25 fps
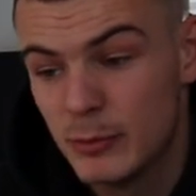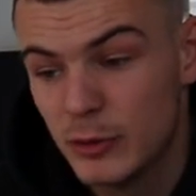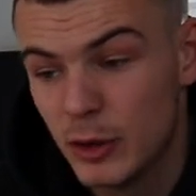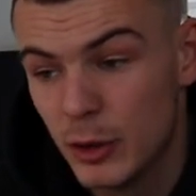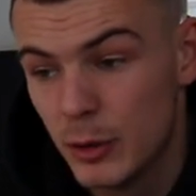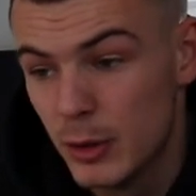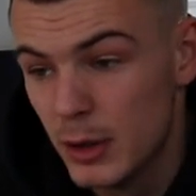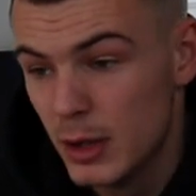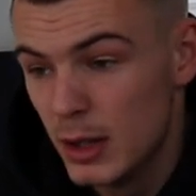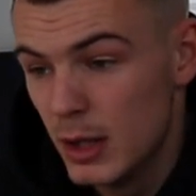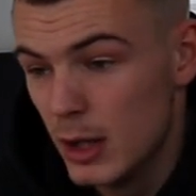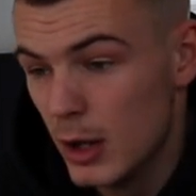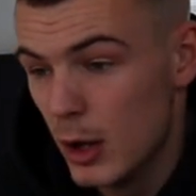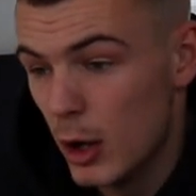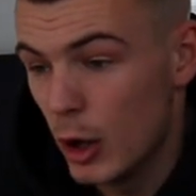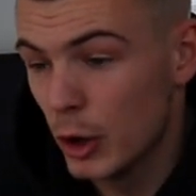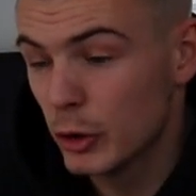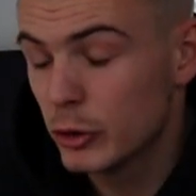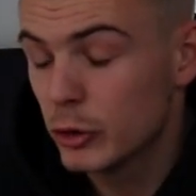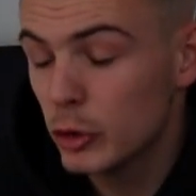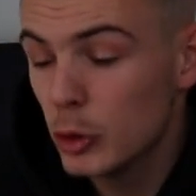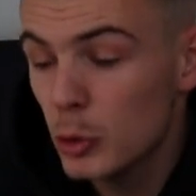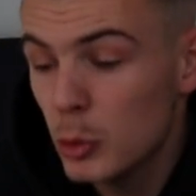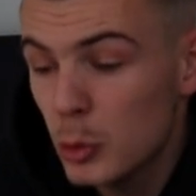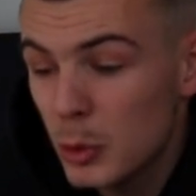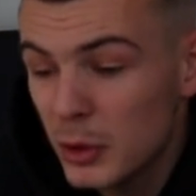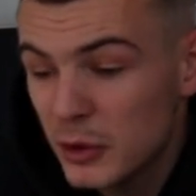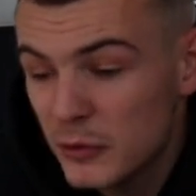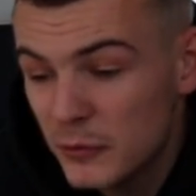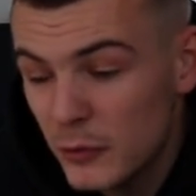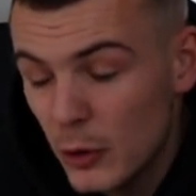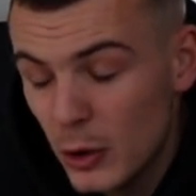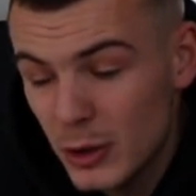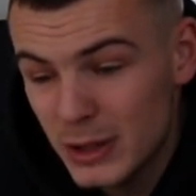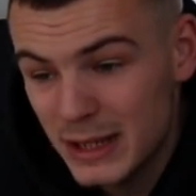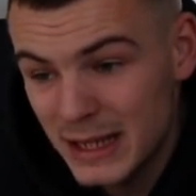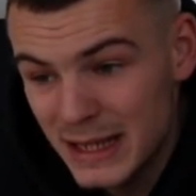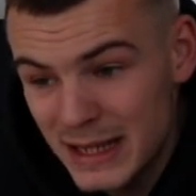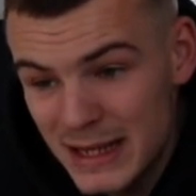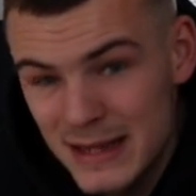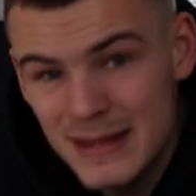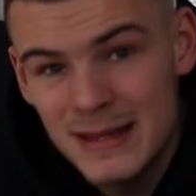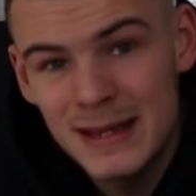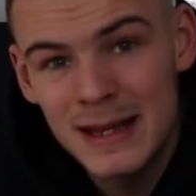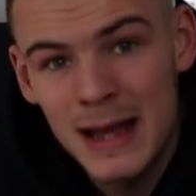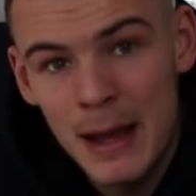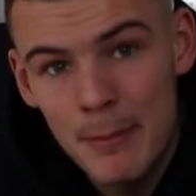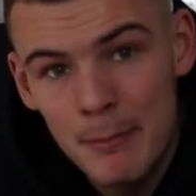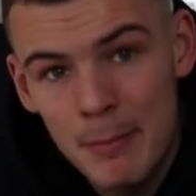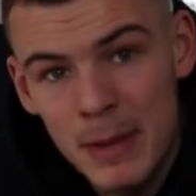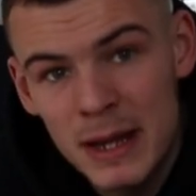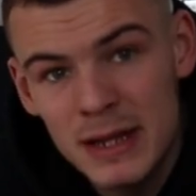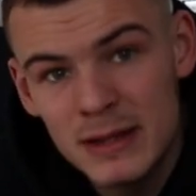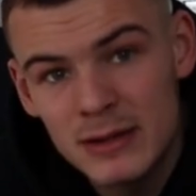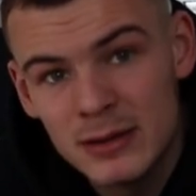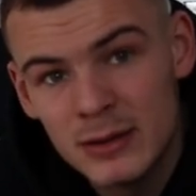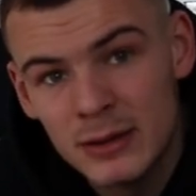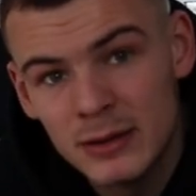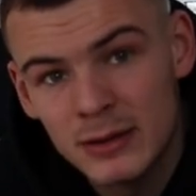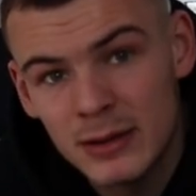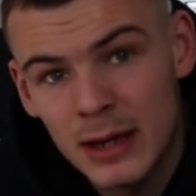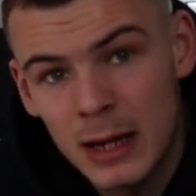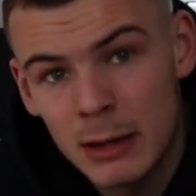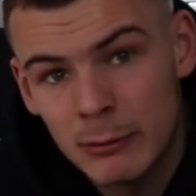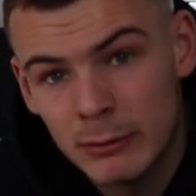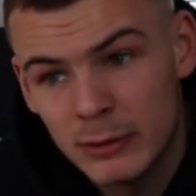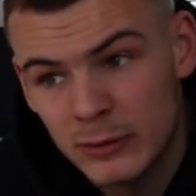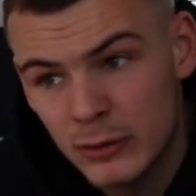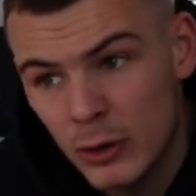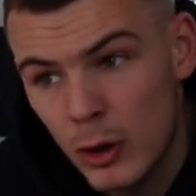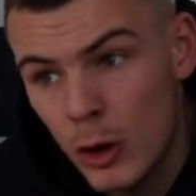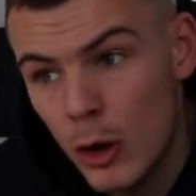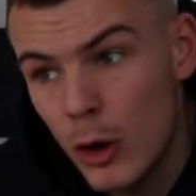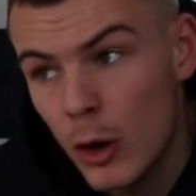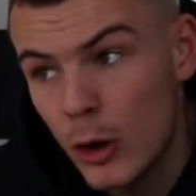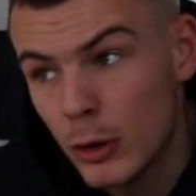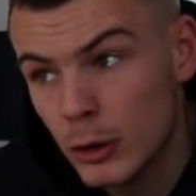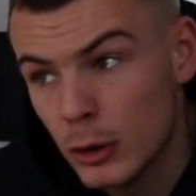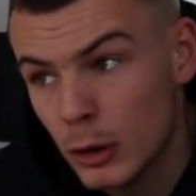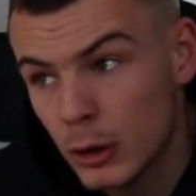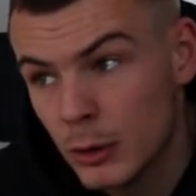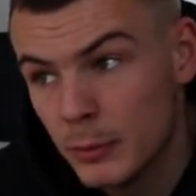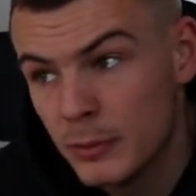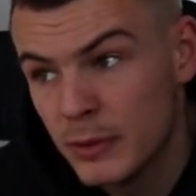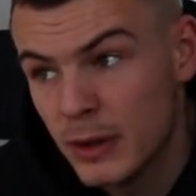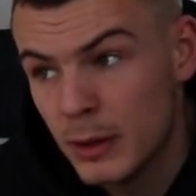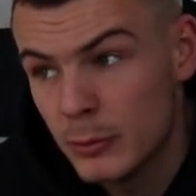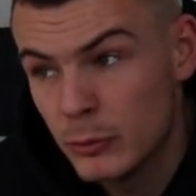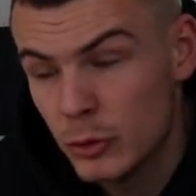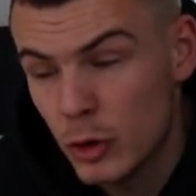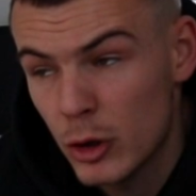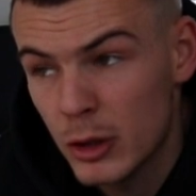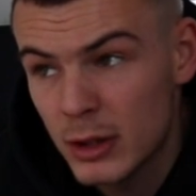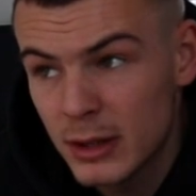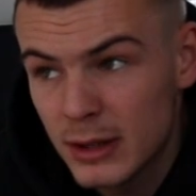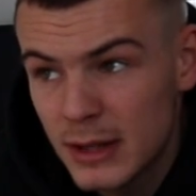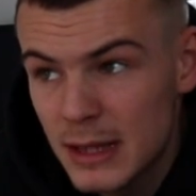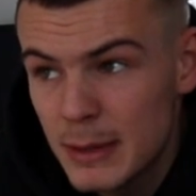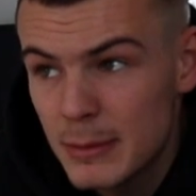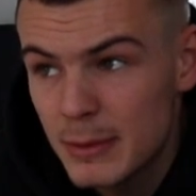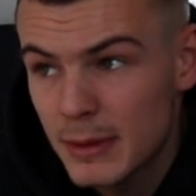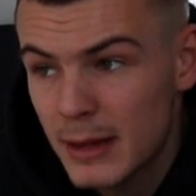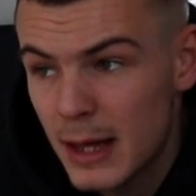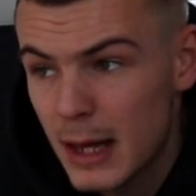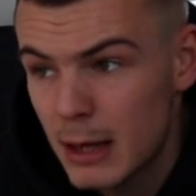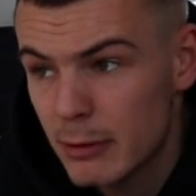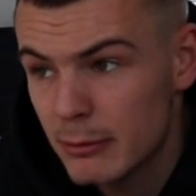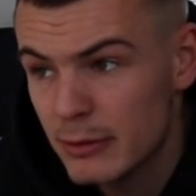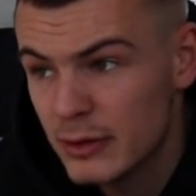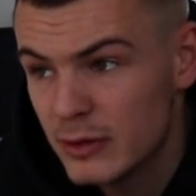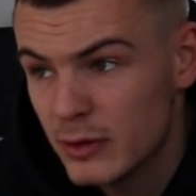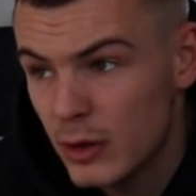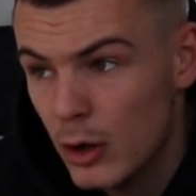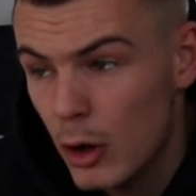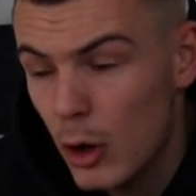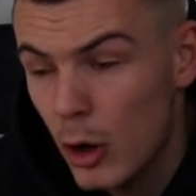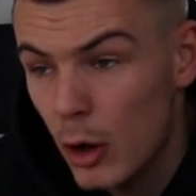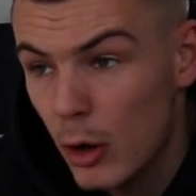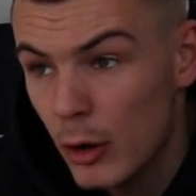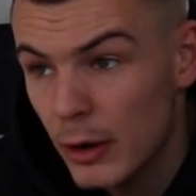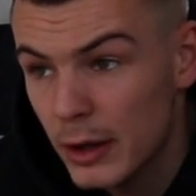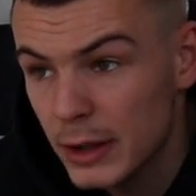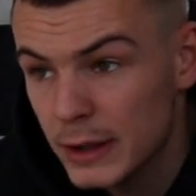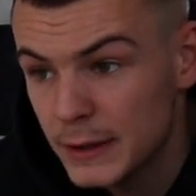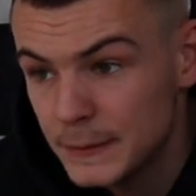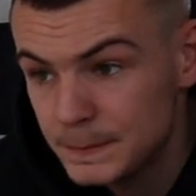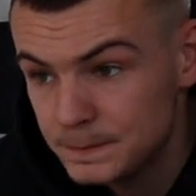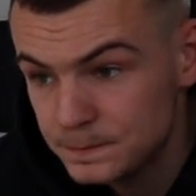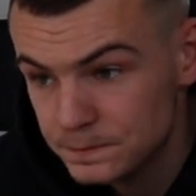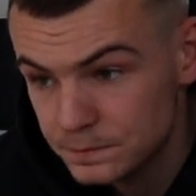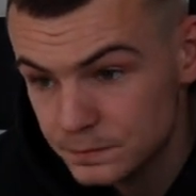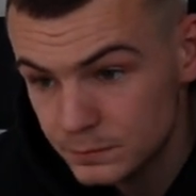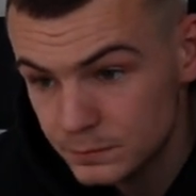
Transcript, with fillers: So I do always find eating at maintenance calories hard. Like I said, I'm trying to keep the calories high,